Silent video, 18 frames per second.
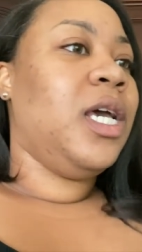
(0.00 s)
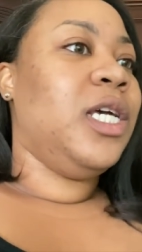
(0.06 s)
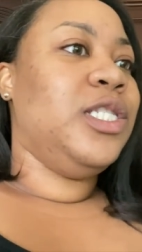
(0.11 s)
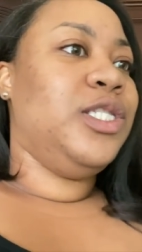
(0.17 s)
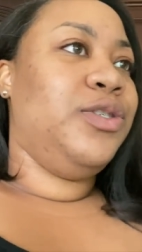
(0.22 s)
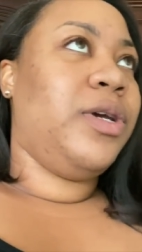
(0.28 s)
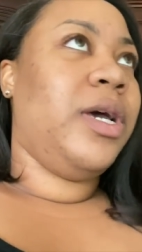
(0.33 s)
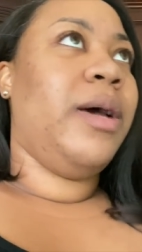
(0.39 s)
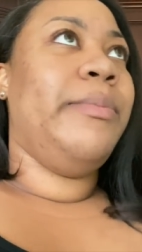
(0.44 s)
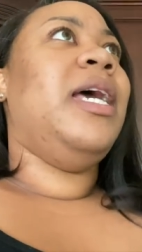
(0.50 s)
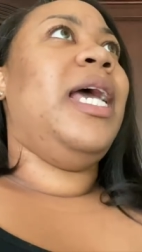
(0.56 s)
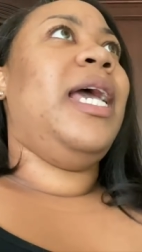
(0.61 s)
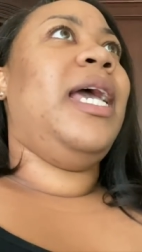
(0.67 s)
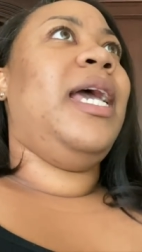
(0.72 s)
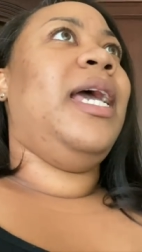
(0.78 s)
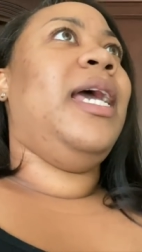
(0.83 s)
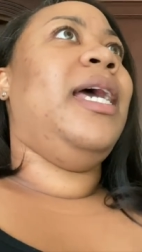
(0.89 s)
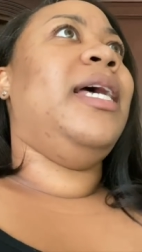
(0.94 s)
to come
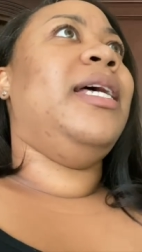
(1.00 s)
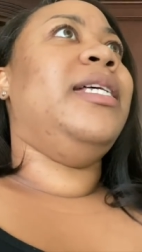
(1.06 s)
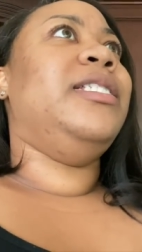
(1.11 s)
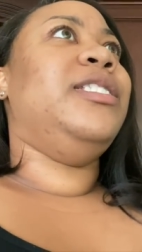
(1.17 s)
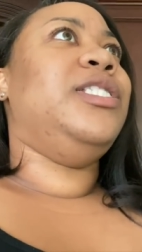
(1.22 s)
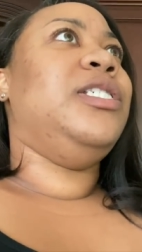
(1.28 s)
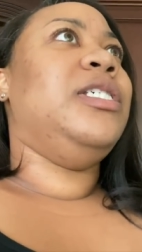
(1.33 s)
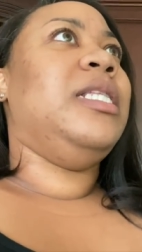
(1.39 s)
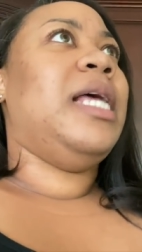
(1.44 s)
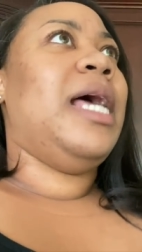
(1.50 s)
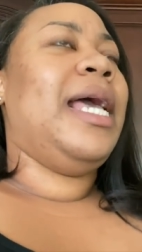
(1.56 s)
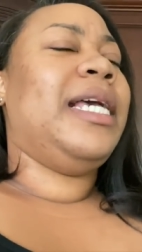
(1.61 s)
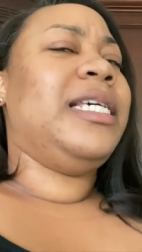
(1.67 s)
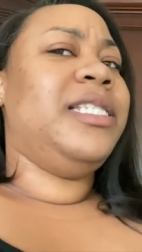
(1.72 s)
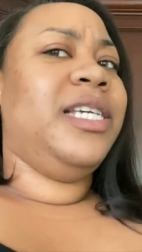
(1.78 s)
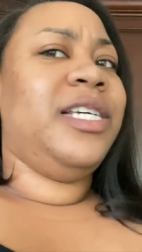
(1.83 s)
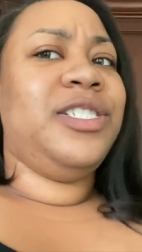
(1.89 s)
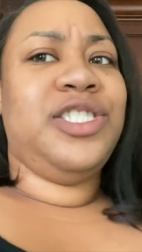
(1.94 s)
and to like
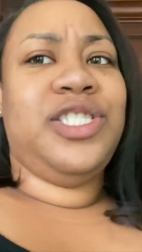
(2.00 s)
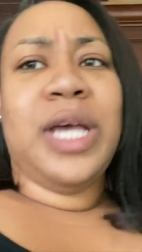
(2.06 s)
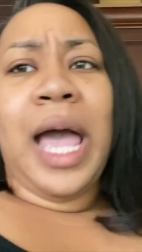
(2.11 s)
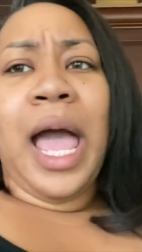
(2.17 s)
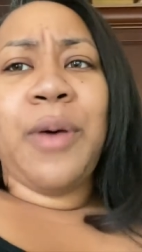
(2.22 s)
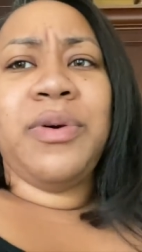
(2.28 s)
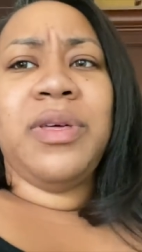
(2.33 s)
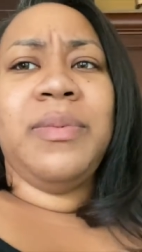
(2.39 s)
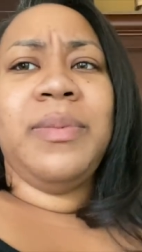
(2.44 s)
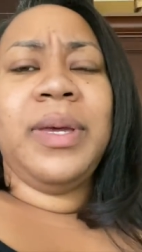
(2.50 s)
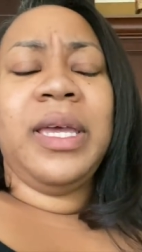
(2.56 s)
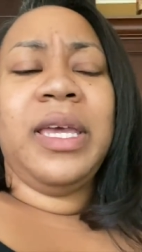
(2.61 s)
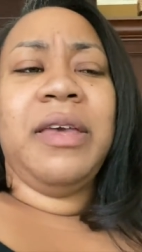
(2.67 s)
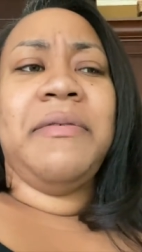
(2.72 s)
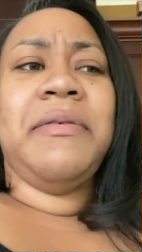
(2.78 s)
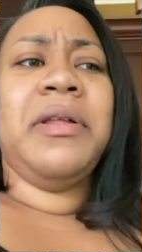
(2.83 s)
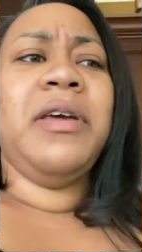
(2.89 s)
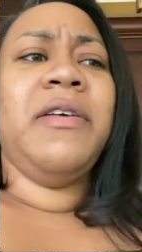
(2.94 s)
sit and chat with me,
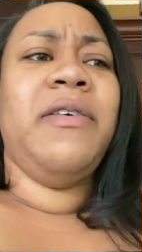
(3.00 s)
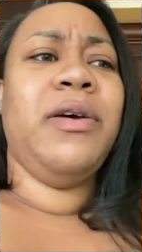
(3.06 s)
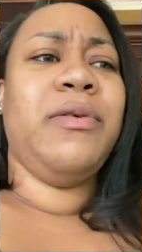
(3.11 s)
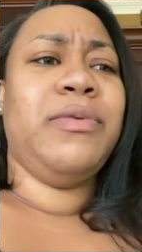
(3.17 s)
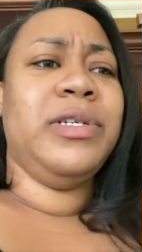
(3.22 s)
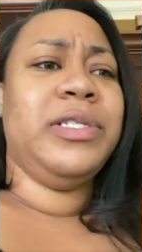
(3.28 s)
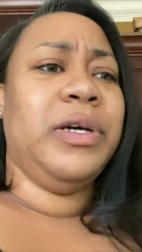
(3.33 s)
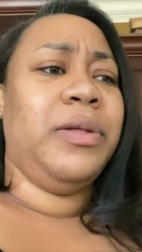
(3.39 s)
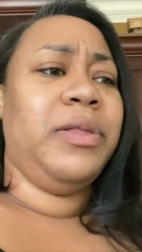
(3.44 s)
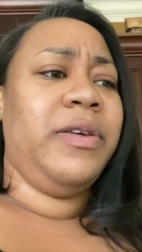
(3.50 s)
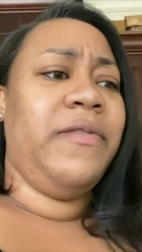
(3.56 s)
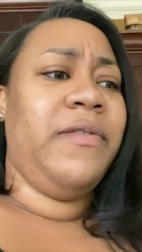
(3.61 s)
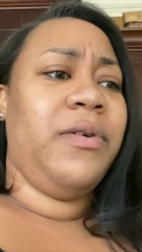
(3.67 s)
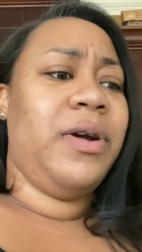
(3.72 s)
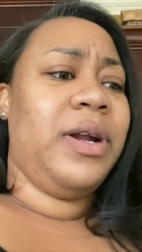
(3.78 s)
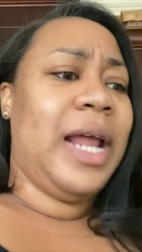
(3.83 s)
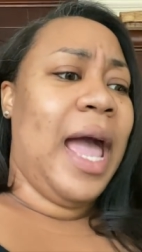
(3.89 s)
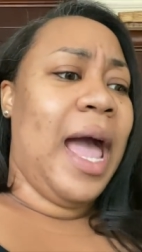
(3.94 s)
even if it was only
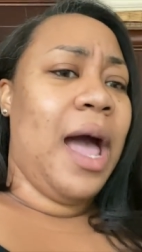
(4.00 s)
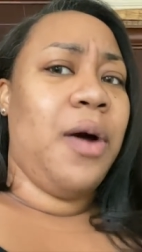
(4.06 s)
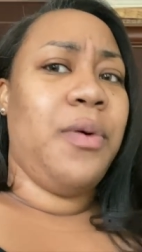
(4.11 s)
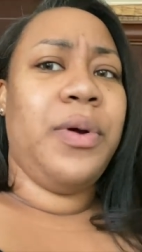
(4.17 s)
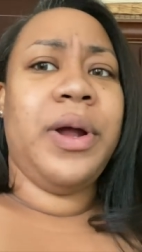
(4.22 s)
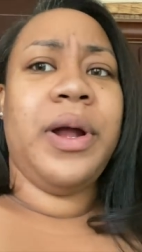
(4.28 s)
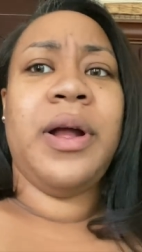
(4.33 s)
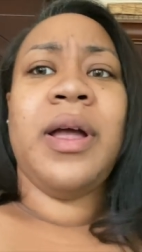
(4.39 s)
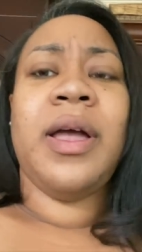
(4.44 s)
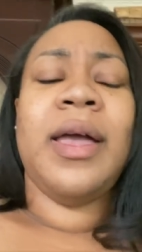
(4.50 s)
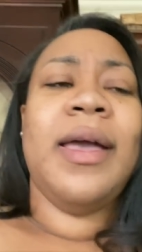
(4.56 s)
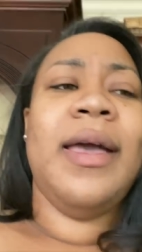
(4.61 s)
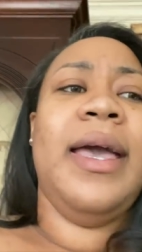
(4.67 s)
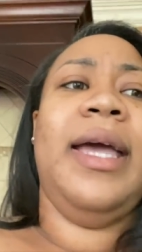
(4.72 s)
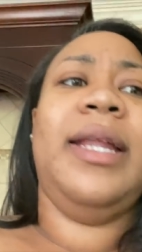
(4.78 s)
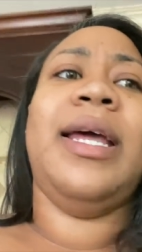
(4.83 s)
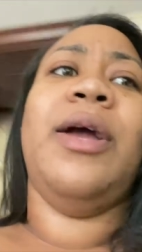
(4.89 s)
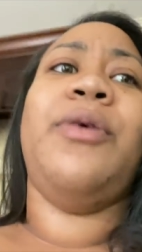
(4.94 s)
for an hour. And I